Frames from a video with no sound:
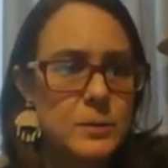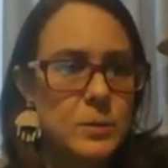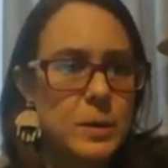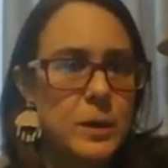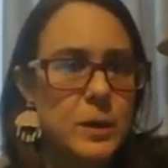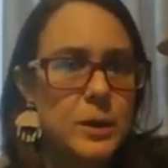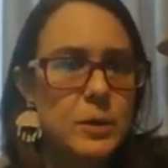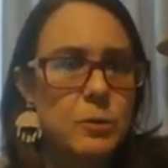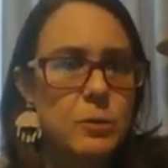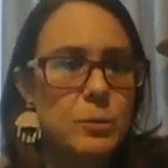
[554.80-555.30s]

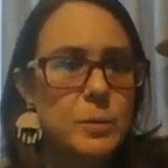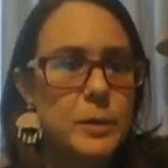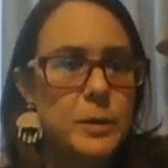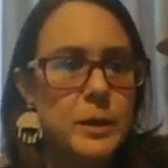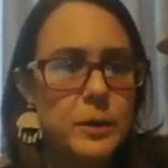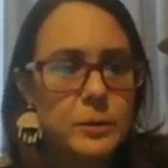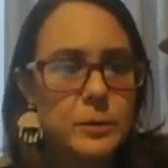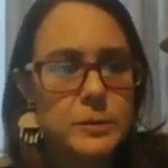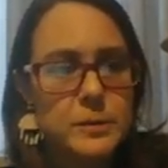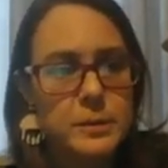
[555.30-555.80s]
what you will be
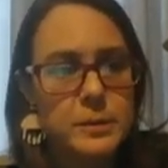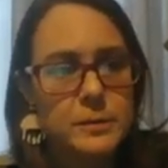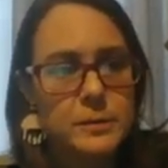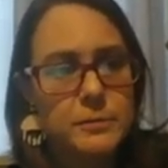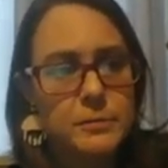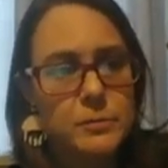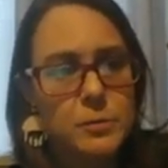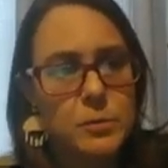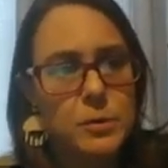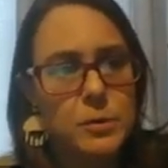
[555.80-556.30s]
using
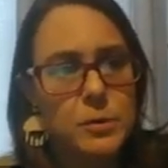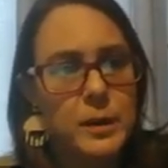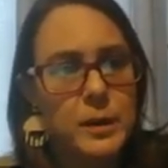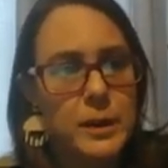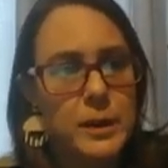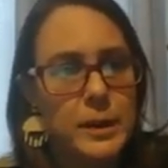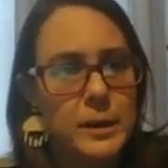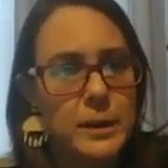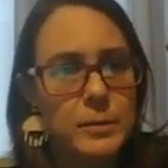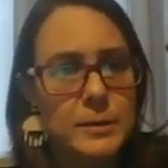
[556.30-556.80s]
for
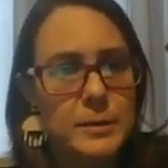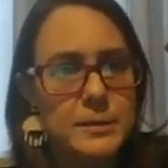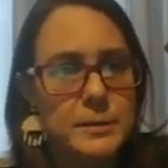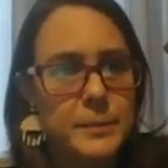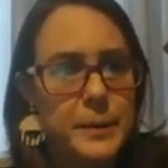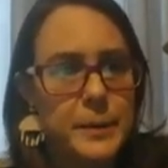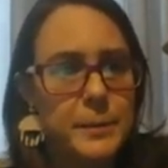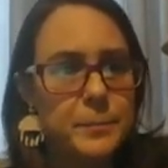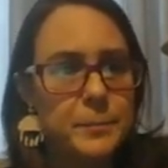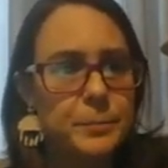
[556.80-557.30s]
a
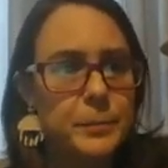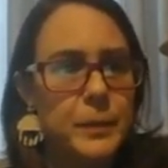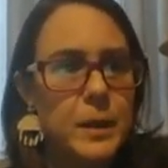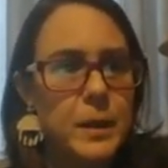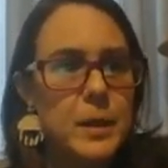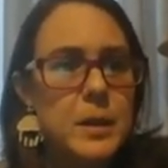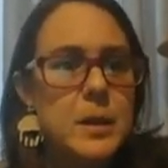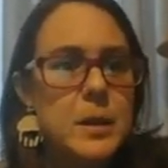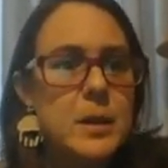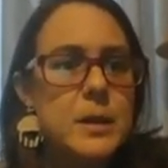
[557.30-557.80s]
resume.
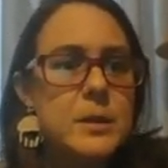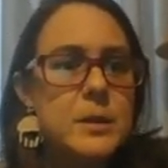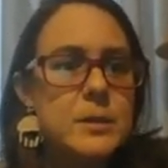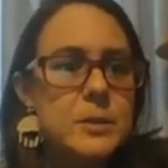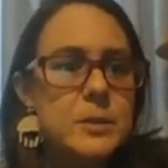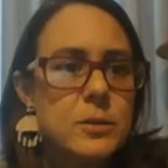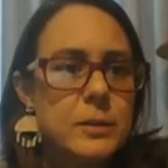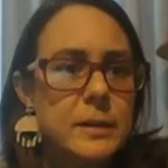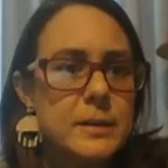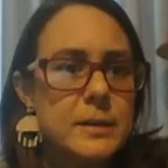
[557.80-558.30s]

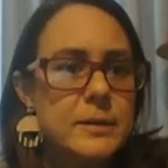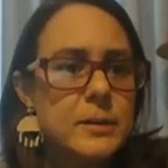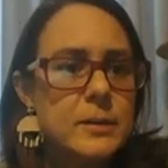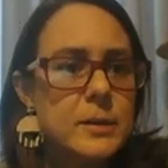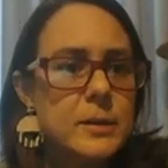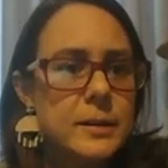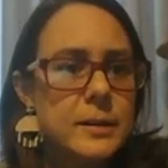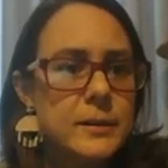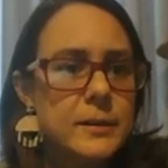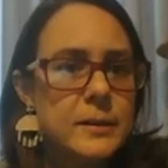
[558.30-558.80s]
So let's
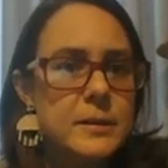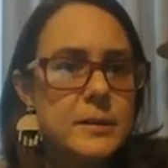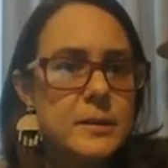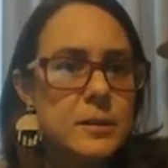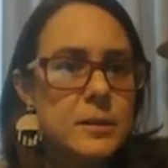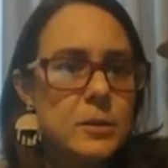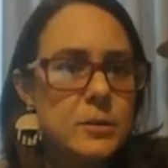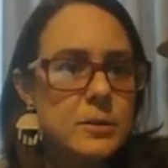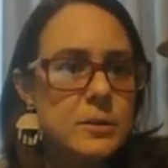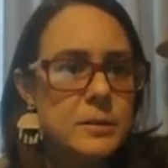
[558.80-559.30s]
look at this
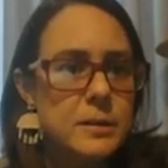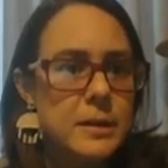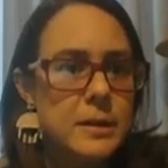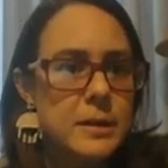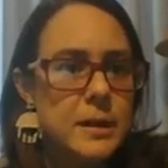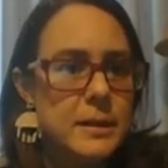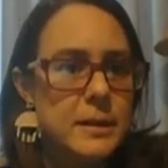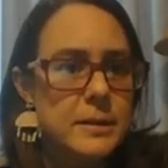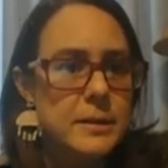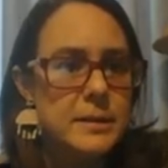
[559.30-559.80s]
closely
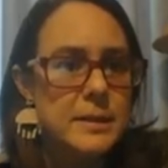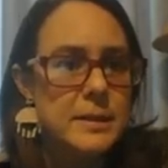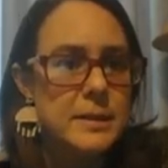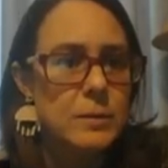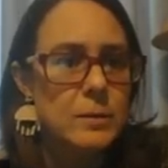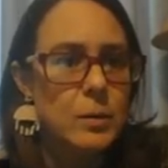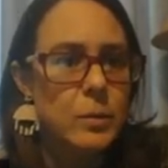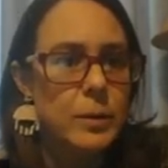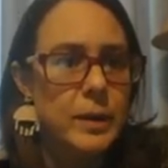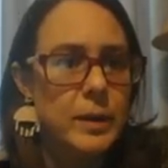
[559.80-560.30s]
and see
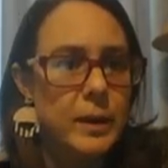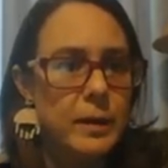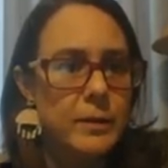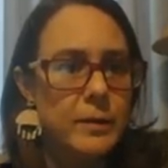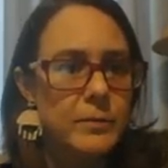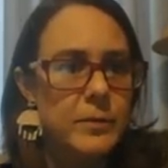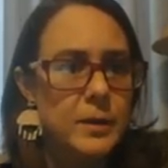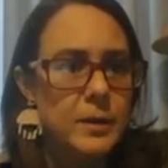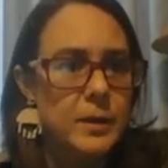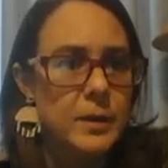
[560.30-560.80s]
what we
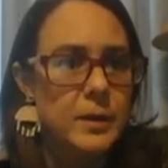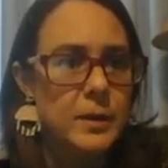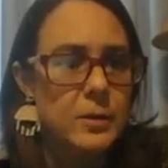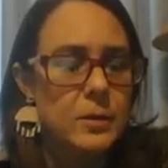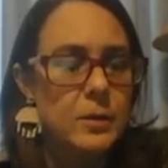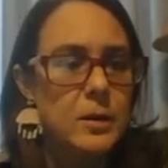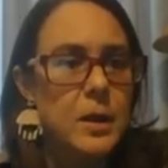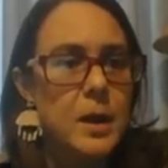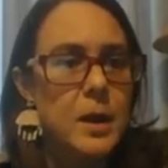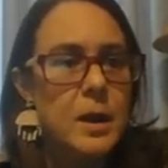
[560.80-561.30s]
have here.
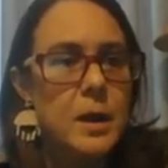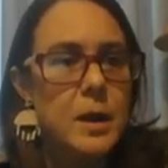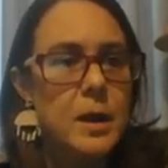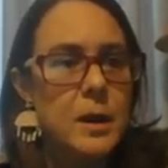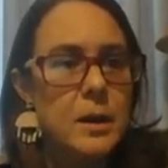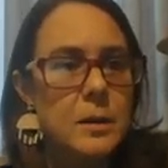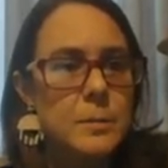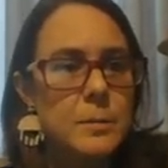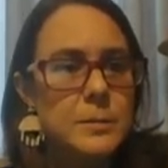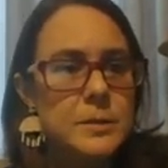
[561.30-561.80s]

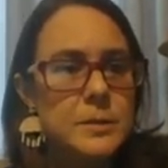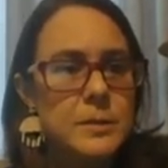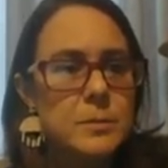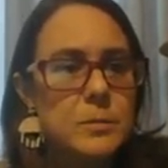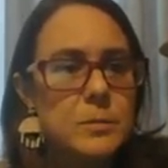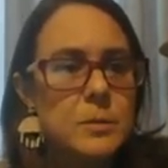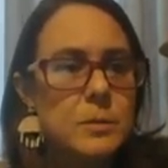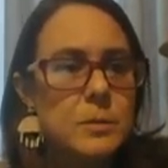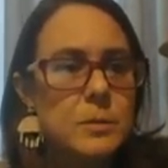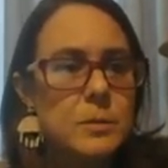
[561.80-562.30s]

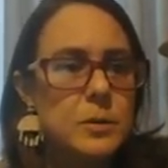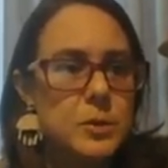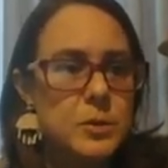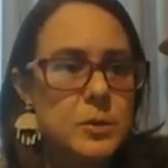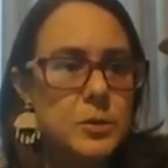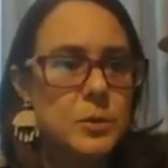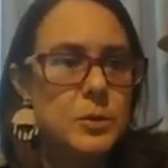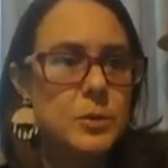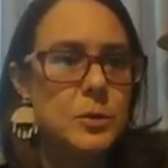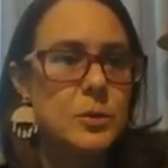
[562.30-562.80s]
Similar
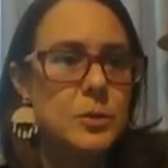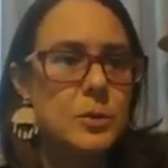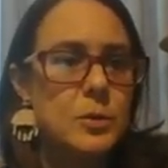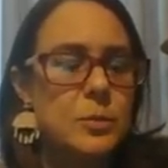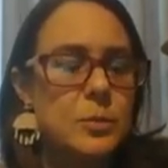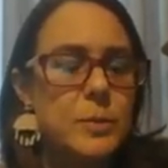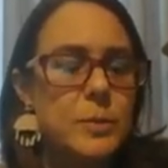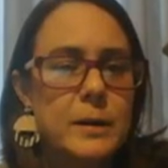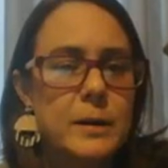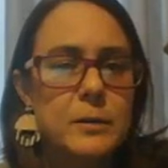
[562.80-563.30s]

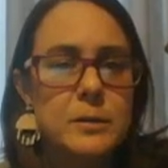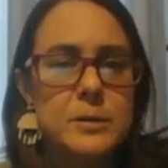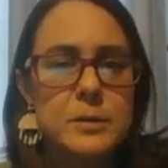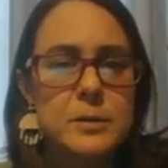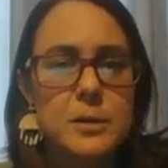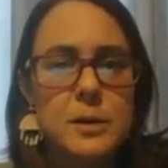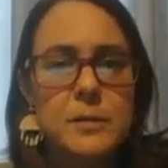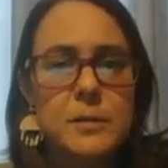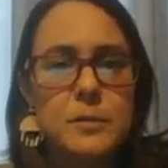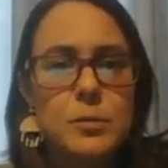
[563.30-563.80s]
to
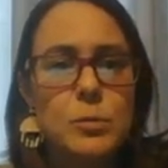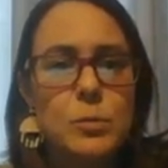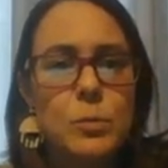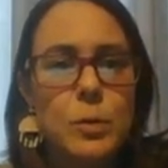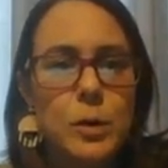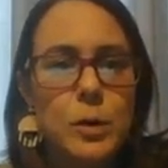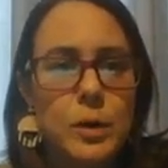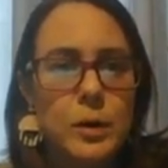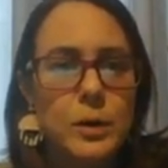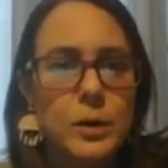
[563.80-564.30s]
Microsoft
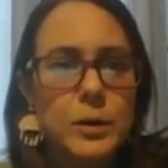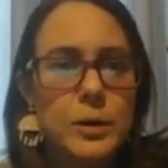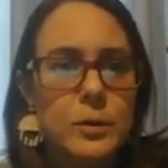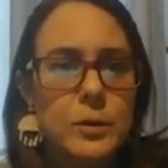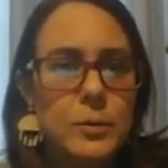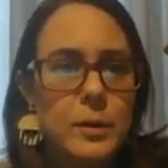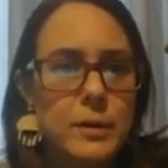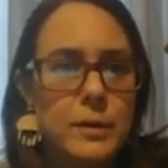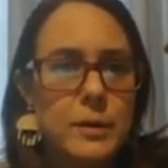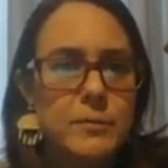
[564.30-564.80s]
Word,
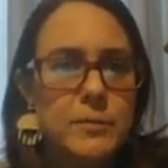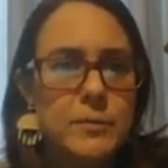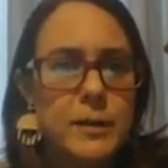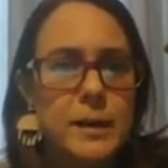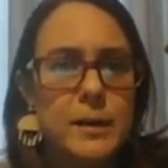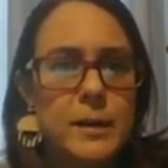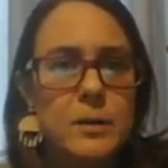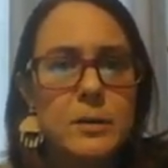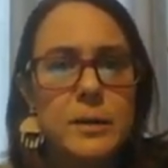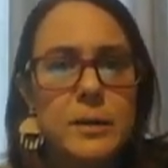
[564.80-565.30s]
you have
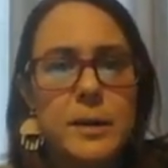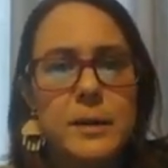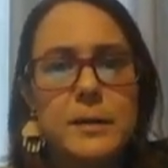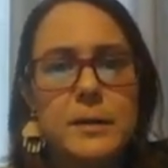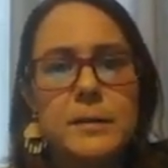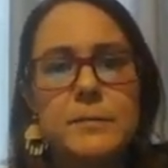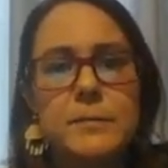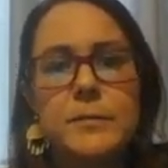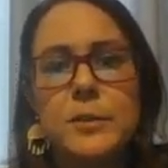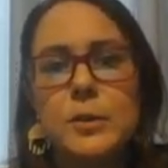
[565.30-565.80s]
File,
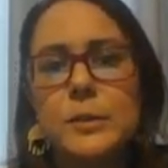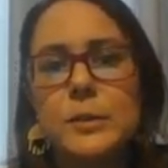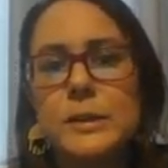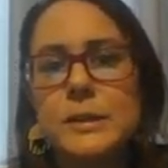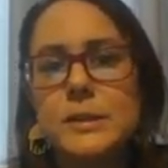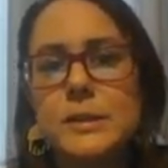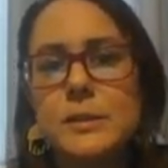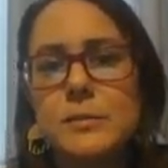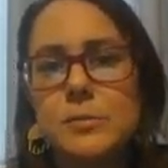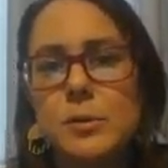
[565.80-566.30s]
Edit, View,
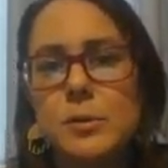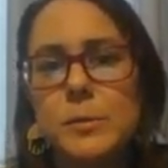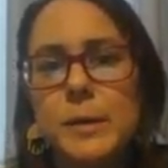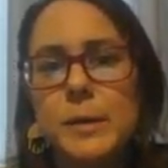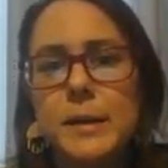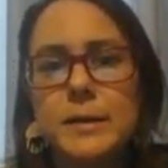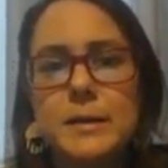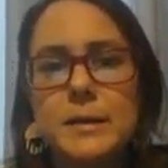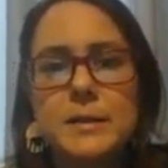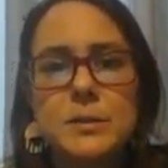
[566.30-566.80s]
Insert
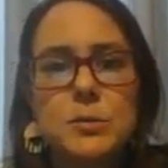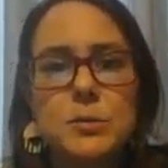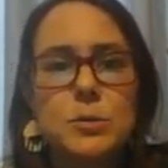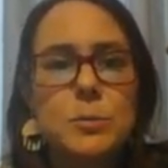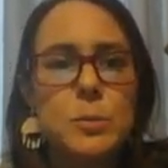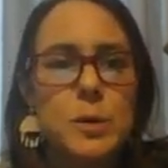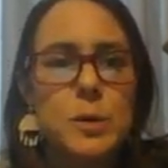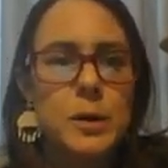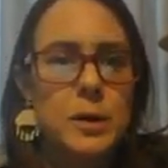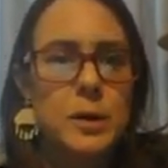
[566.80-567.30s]
Format, this
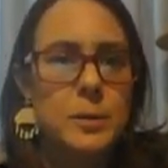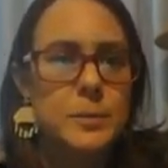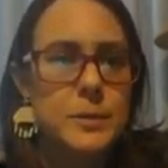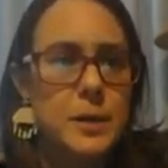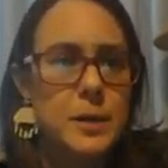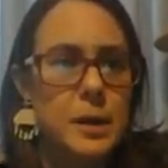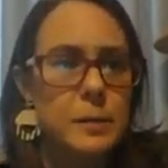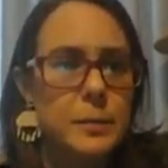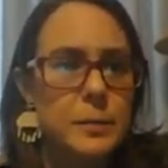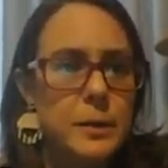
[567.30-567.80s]
toolbar up
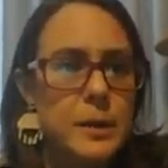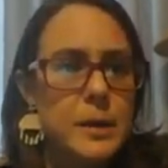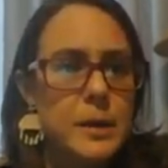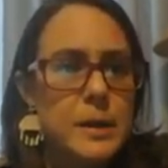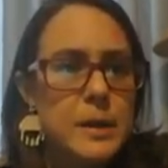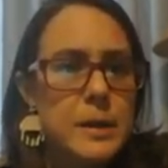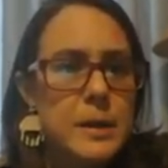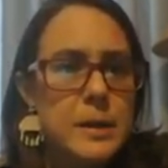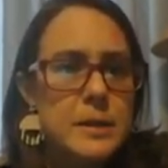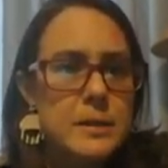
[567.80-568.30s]
top.
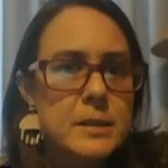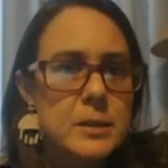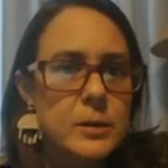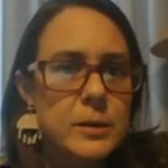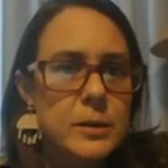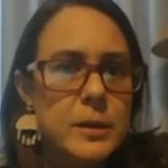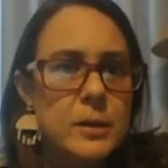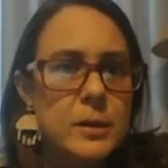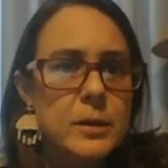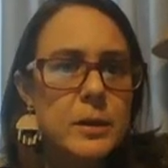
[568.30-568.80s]
So
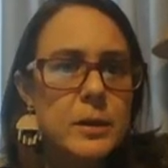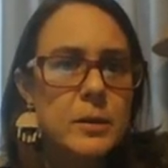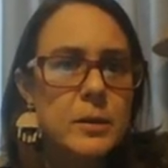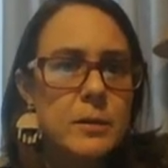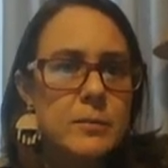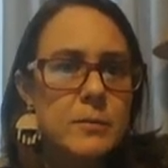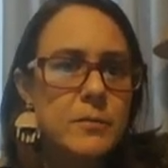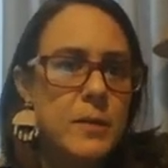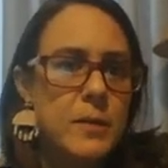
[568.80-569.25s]
here you can